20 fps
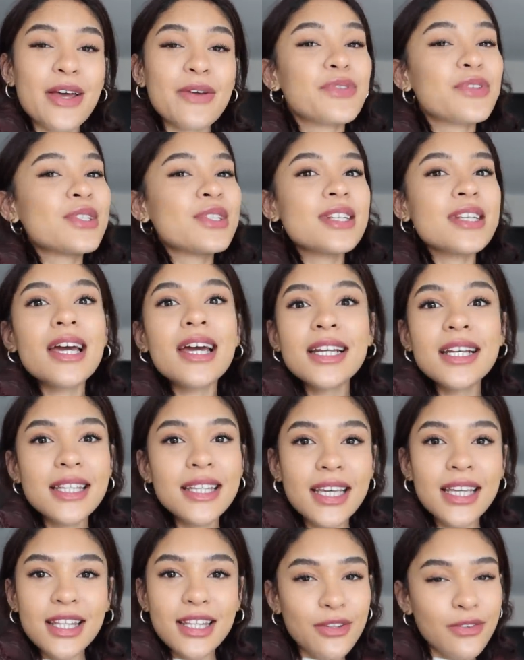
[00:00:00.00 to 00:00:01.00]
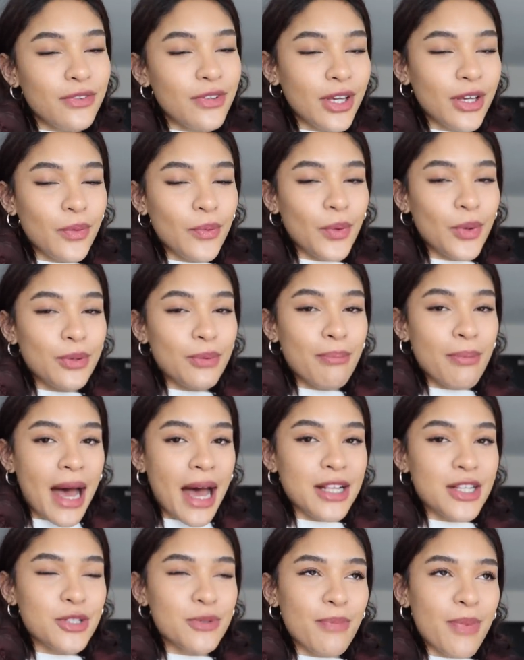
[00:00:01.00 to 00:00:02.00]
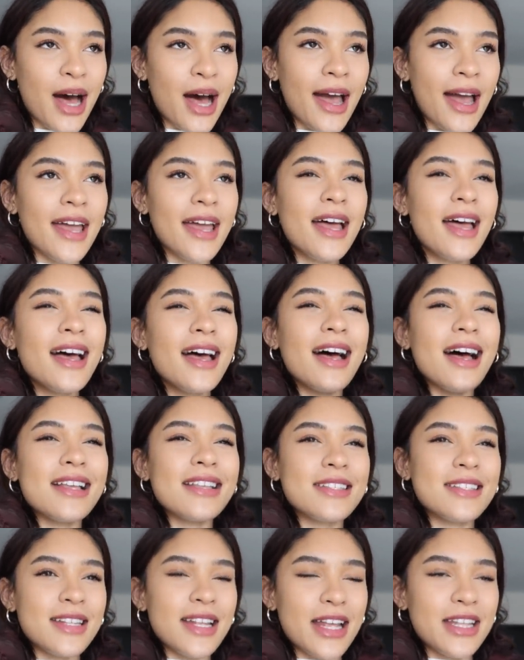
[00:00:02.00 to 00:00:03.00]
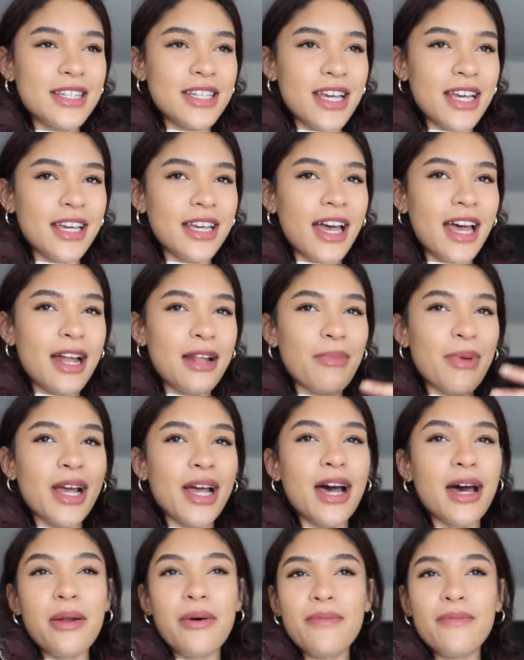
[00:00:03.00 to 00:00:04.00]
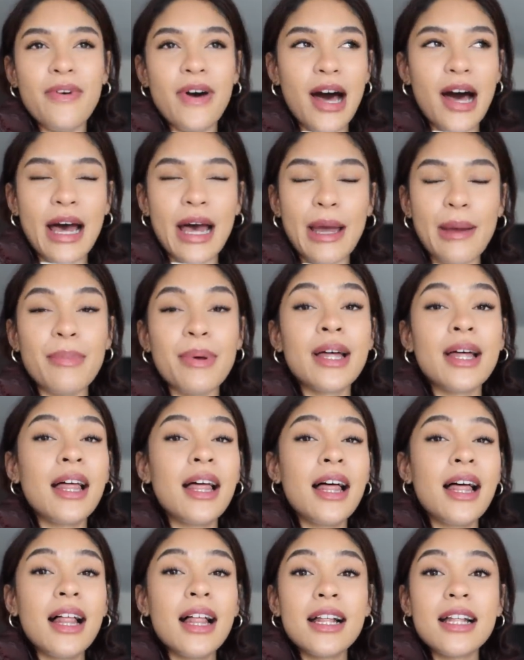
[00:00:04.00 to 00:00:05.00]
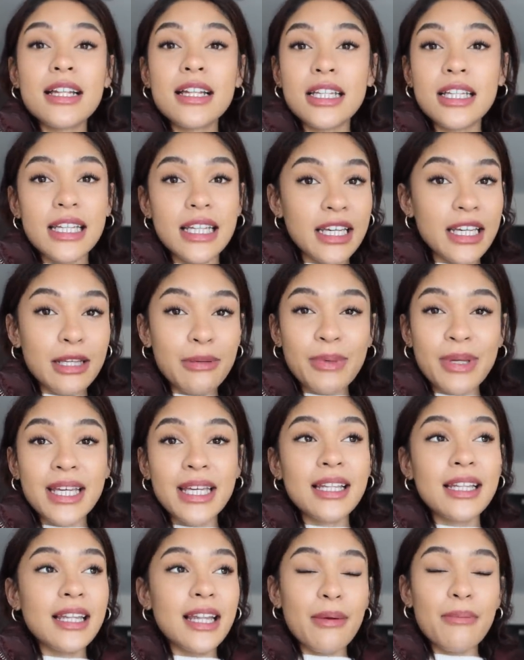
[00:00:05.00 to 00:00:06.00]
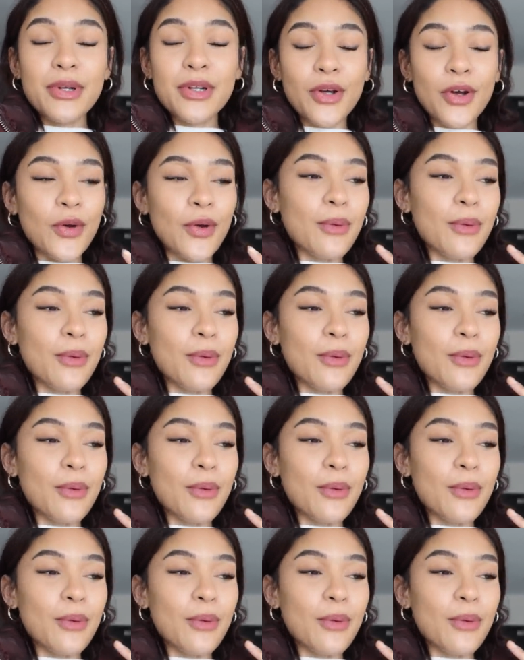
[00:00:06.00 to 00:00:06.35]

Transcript: If you see anything that you think would match my aesthetic and my kind of vibe, link me, let me know.